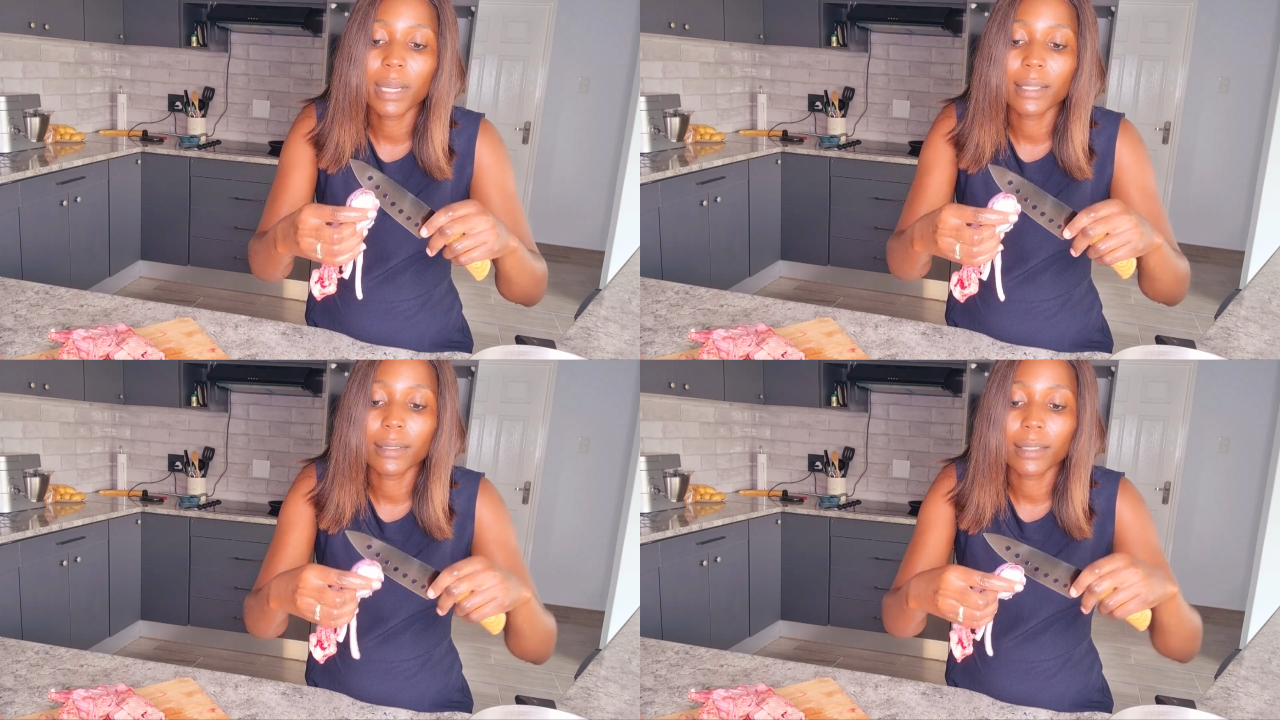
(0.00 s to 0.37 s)

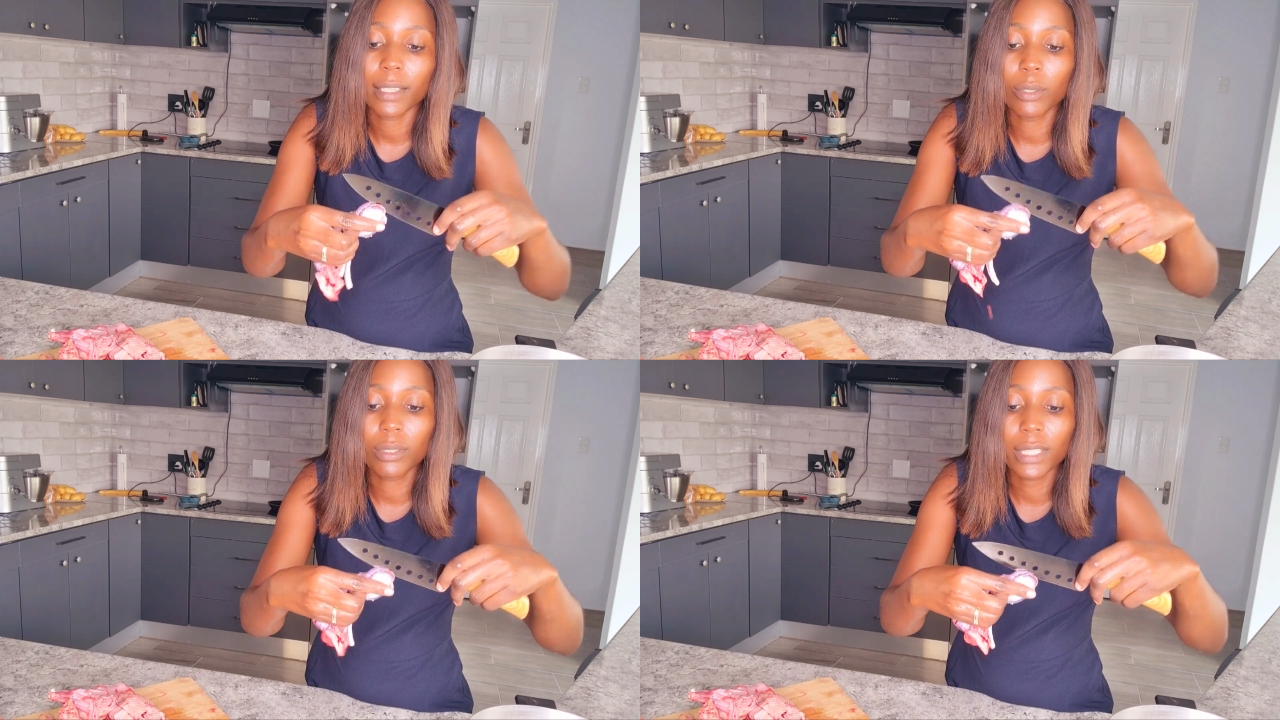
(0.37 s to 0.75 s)
but
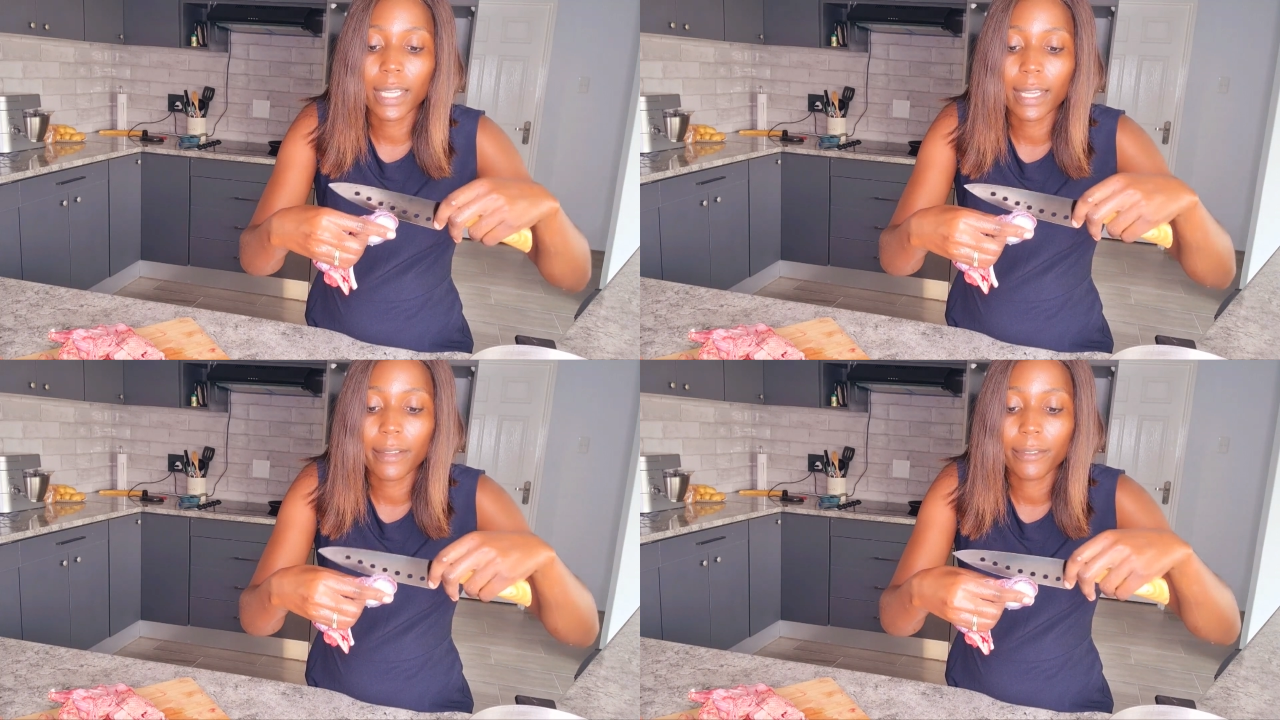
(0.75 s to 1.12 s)
it looks
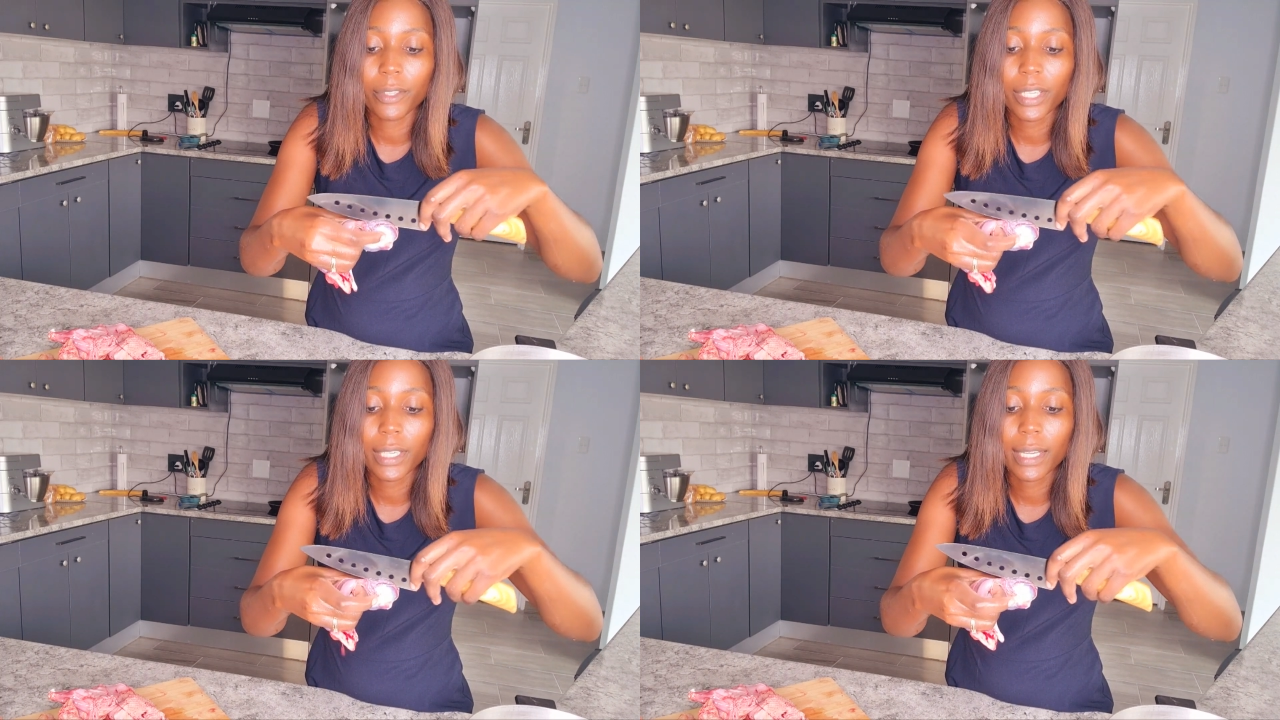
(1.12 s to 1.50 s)
like I have
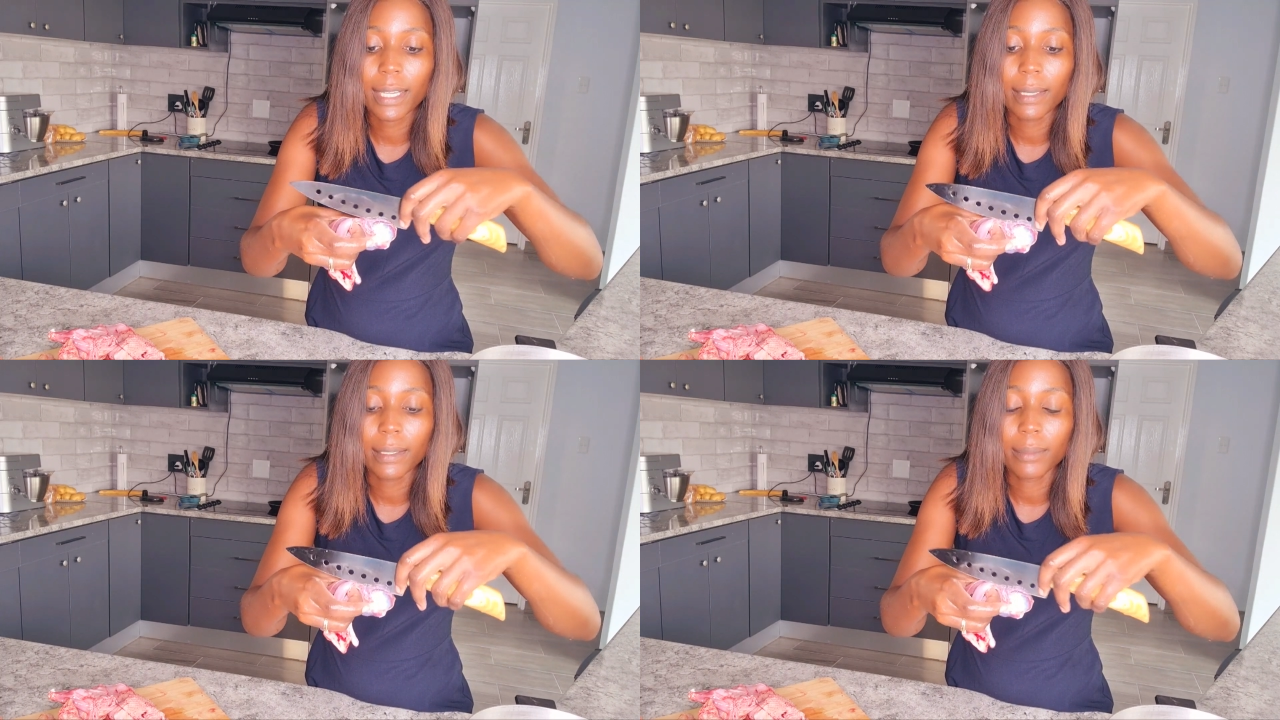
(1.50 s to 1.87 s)
already
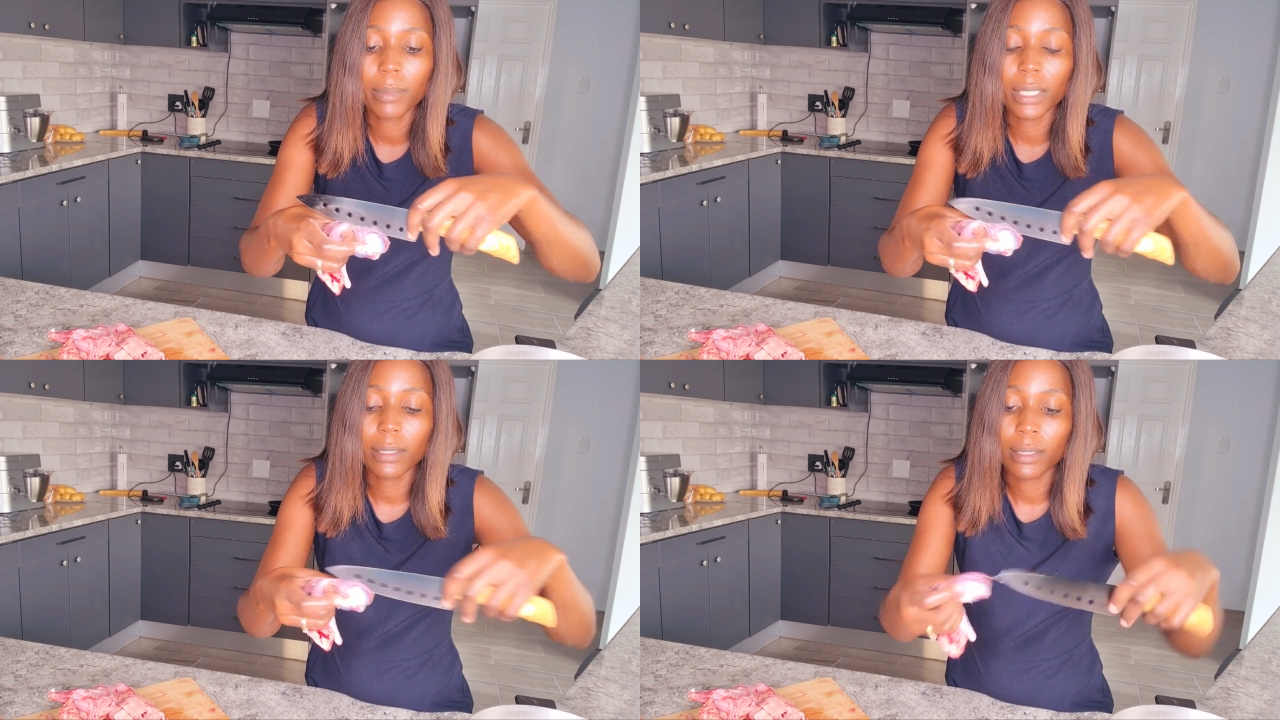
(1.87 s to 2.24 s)
cut it,
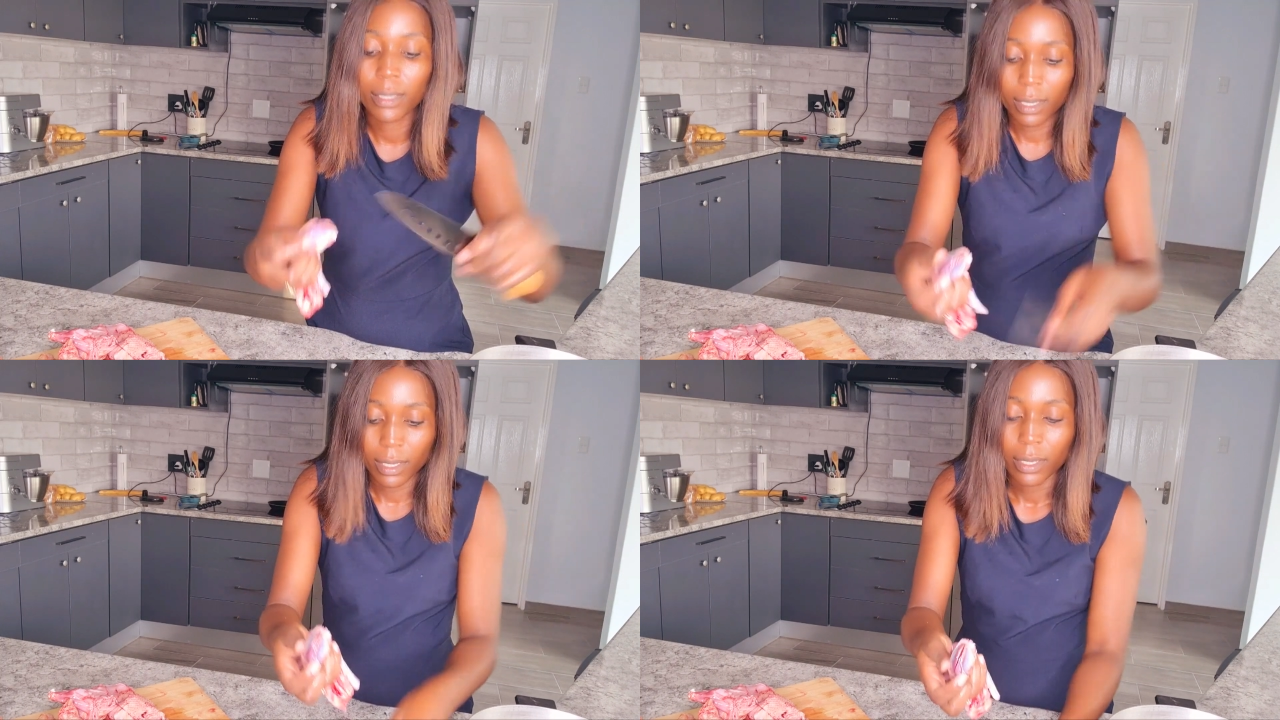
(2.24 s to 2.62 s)
but
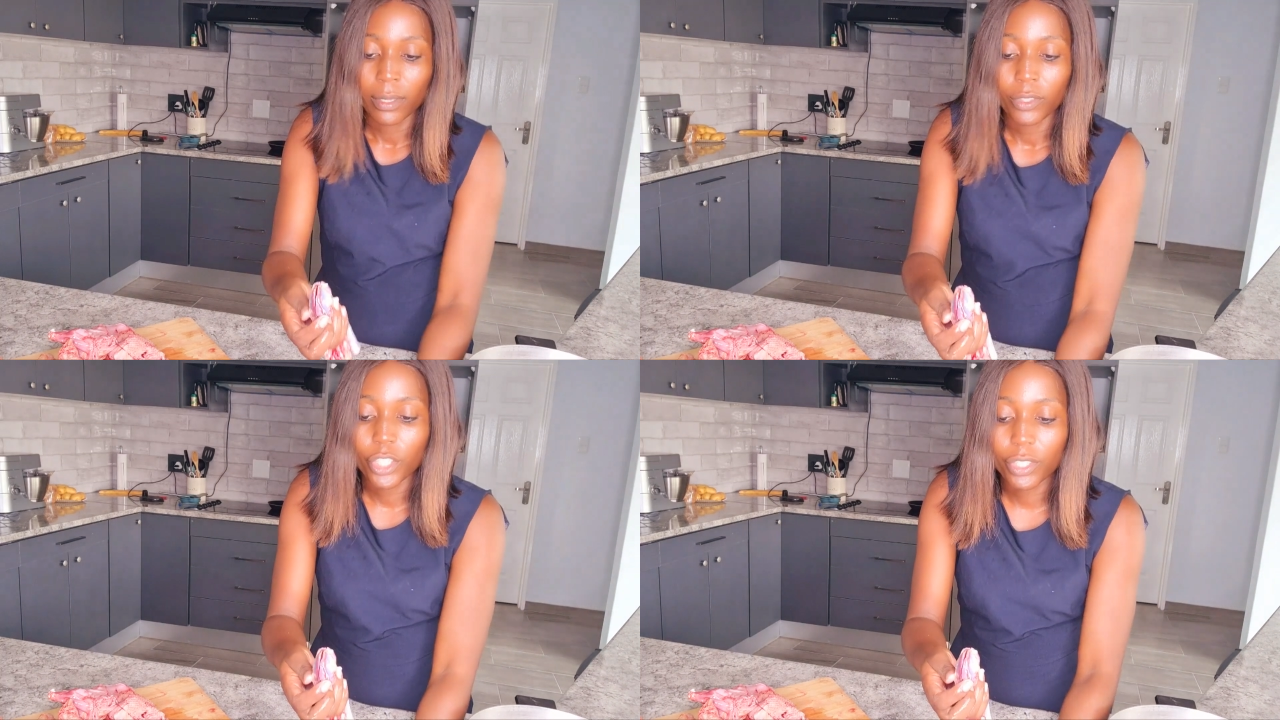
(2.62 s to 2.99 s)

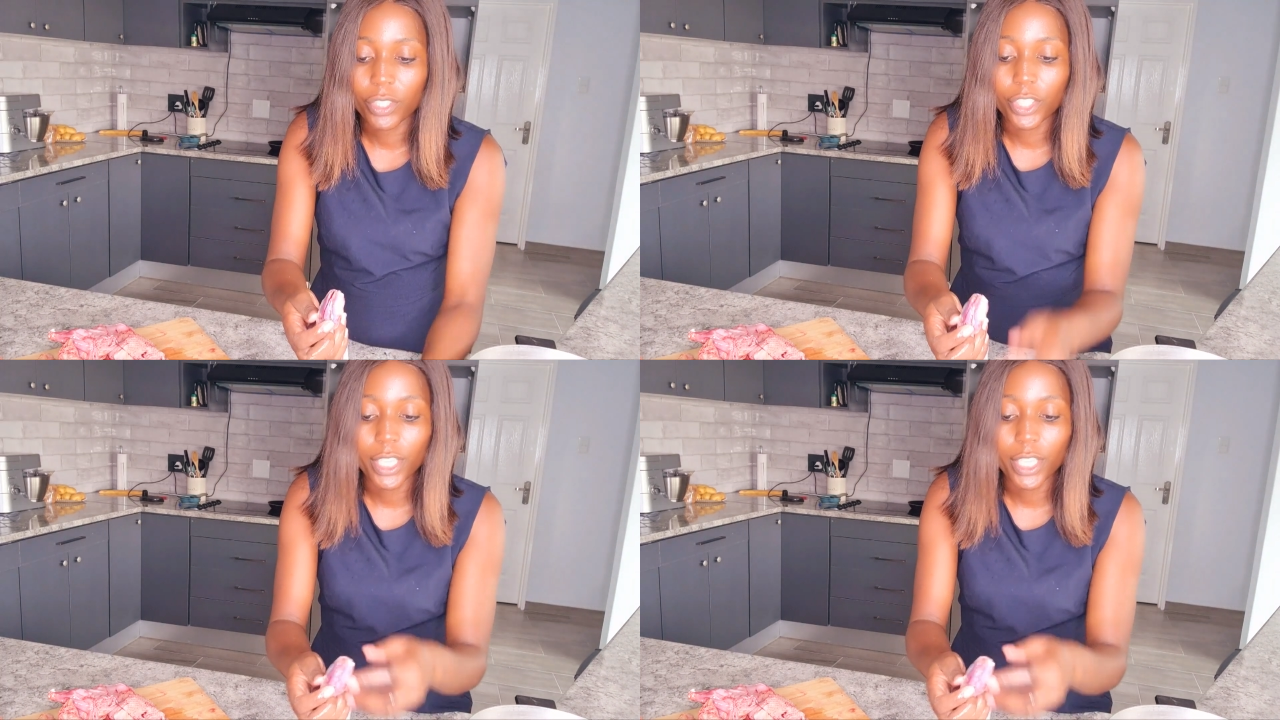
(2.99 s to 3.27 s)
just